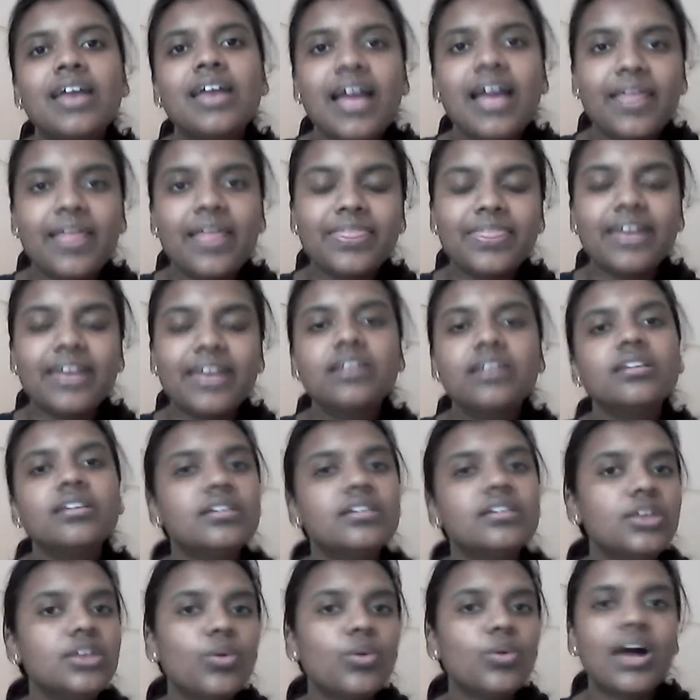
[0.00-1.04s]
And then
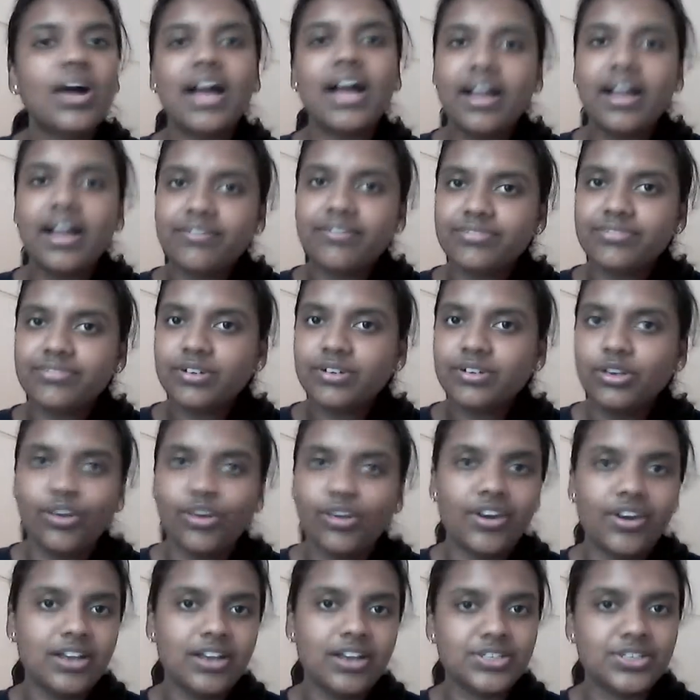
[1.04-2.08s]
you have a
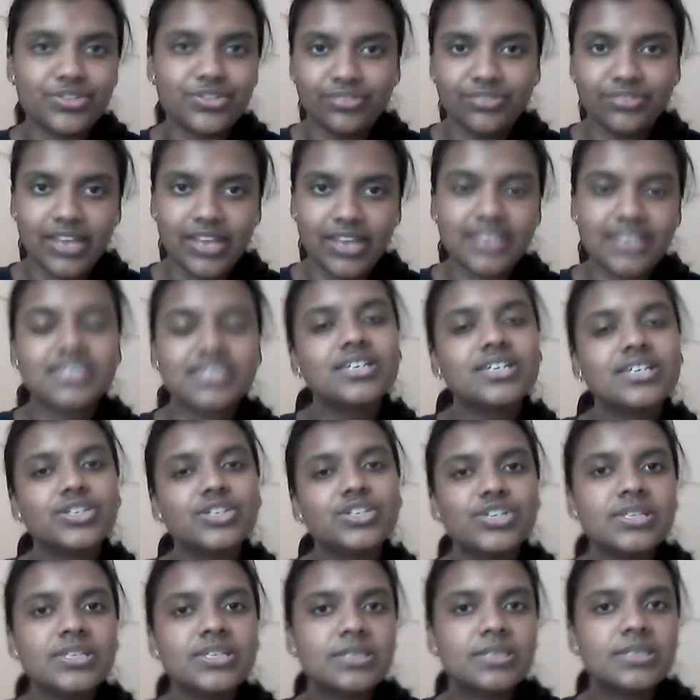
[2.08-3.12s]
laundry list of things.
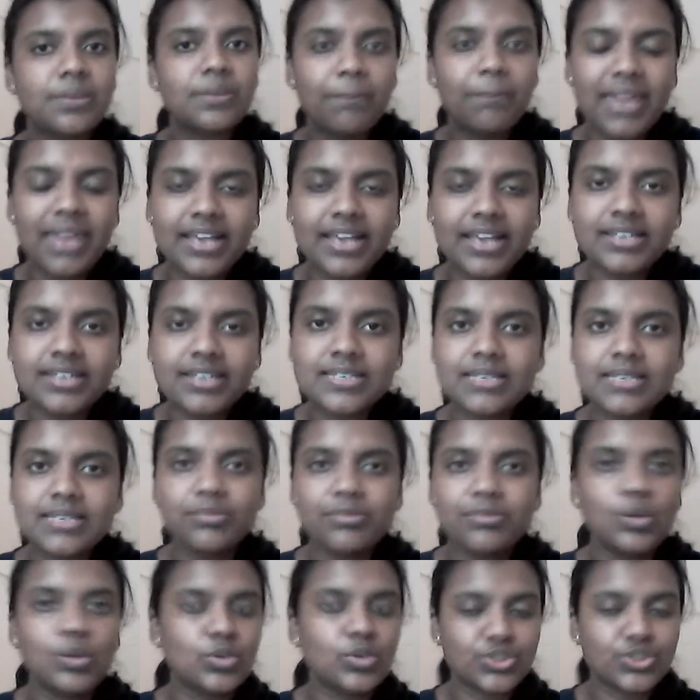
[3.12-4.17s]
Just make
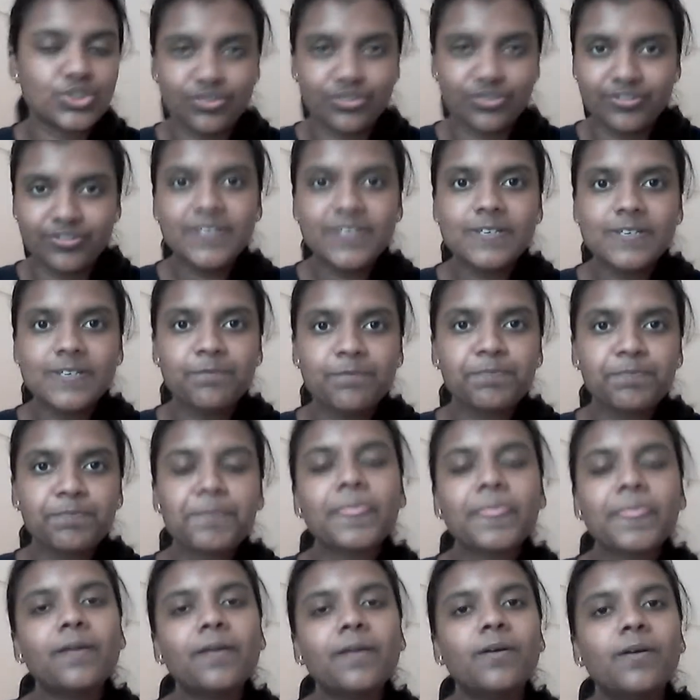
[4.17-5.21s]
some notes of it.
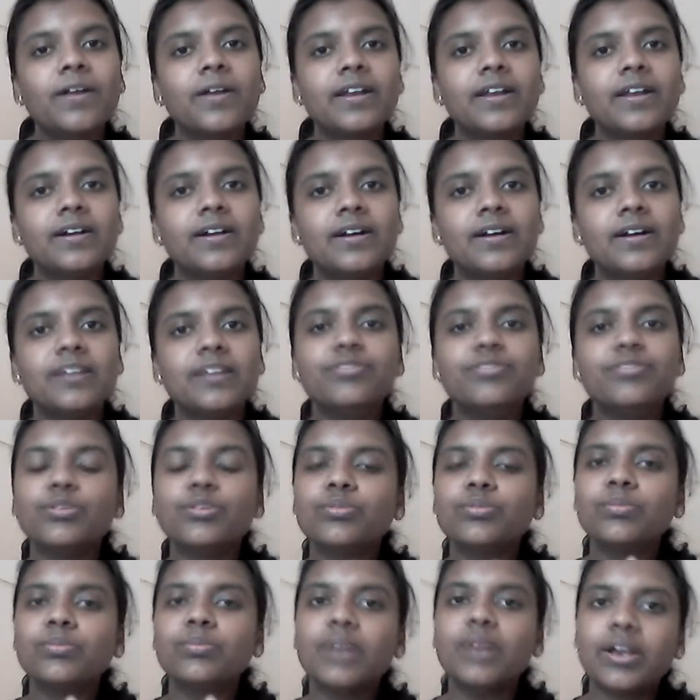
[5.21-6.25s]
Or if
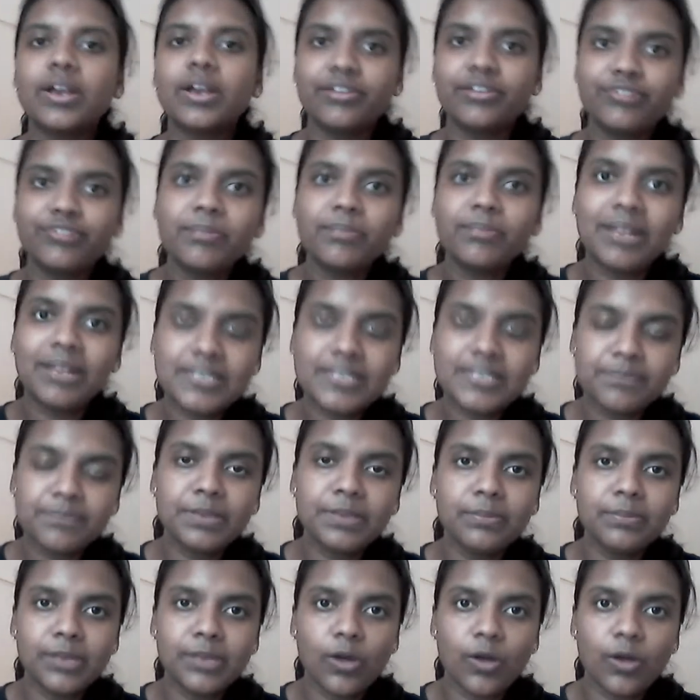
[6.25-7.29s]
you refer multiple
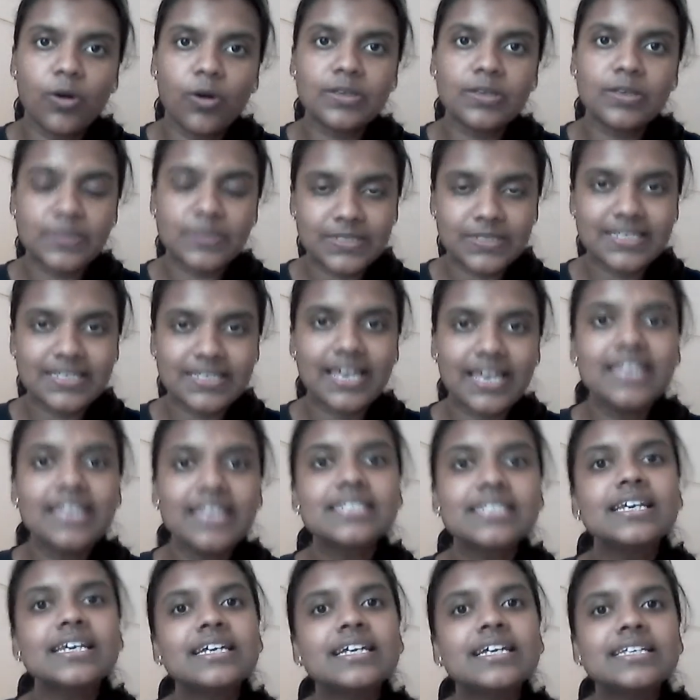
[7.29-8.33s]
blogs or sites,
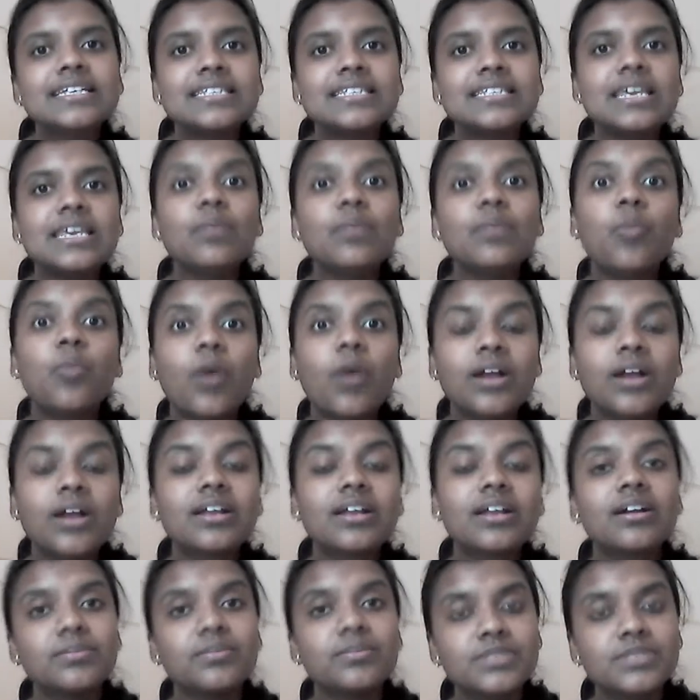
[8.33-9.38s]
see what
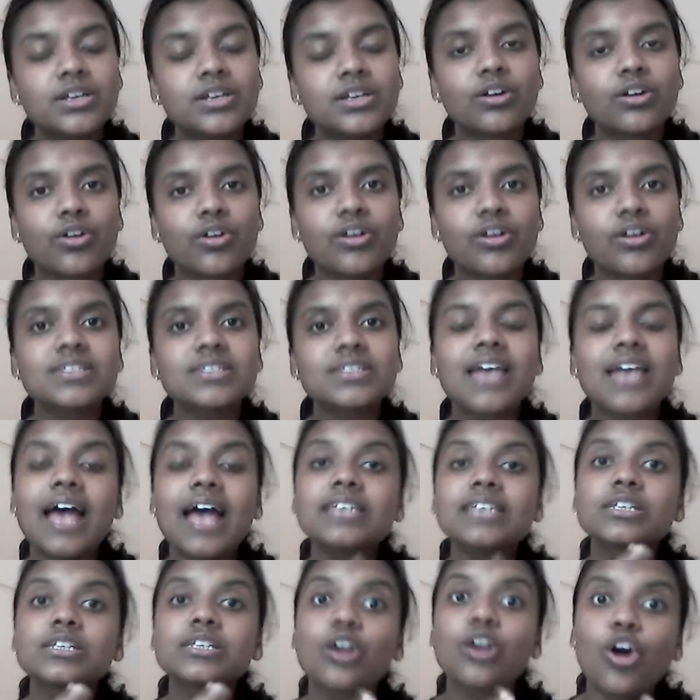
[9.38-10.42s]
comes across
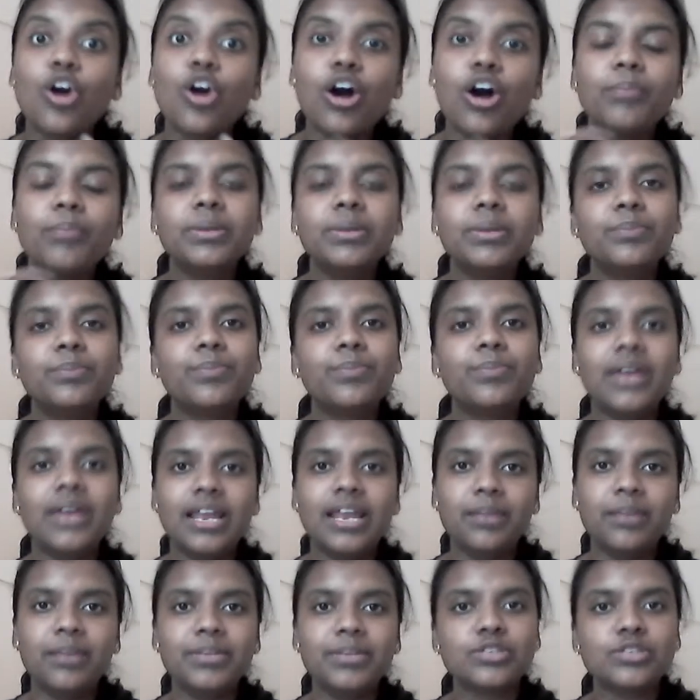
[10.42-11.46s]
as common
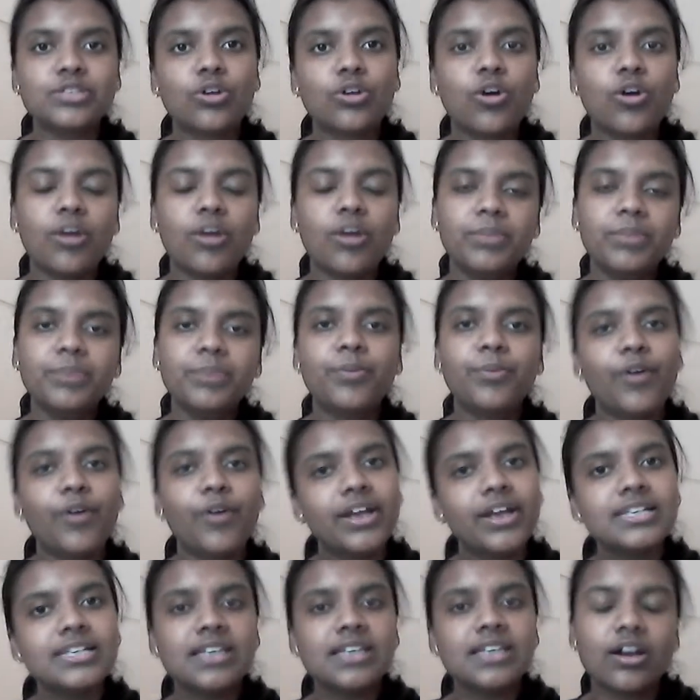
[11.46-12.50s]
elements or common
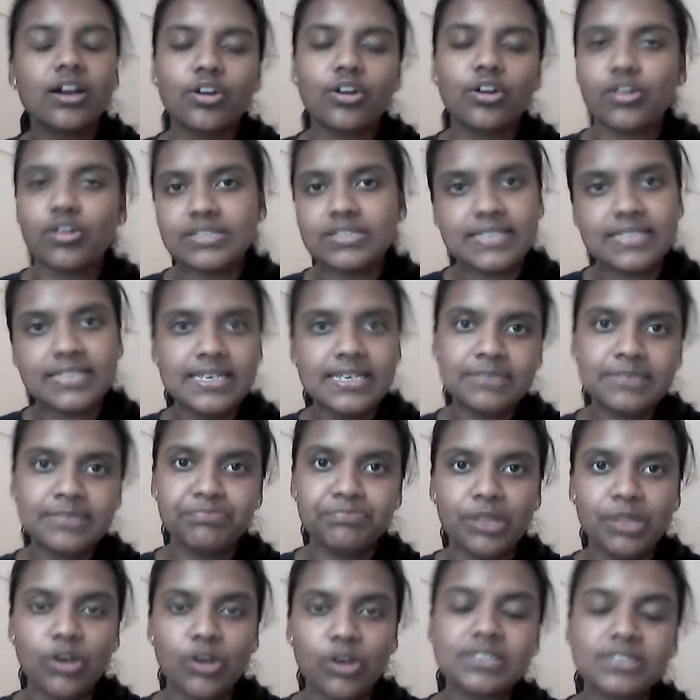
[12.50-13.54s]
points across these
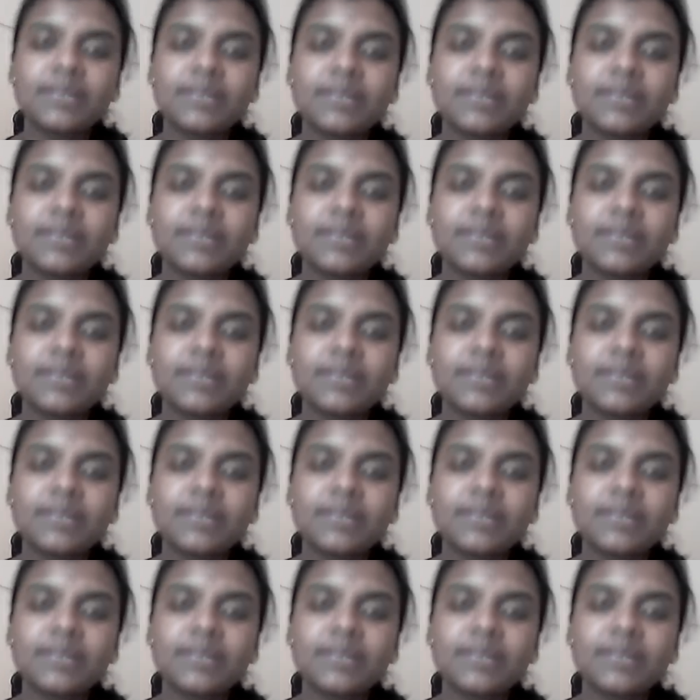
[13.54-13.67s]
blogs.